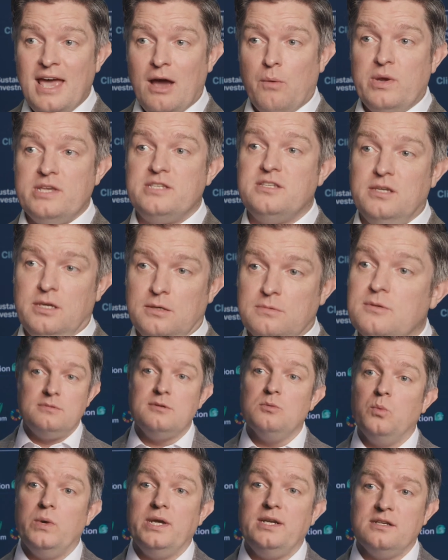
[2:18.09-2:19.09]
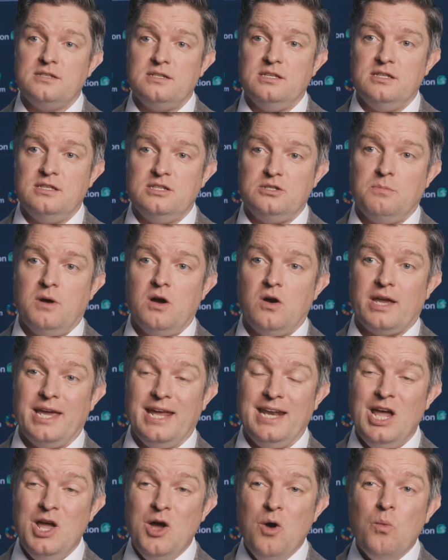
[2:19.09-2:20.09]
and we're seeing some weakness in this market.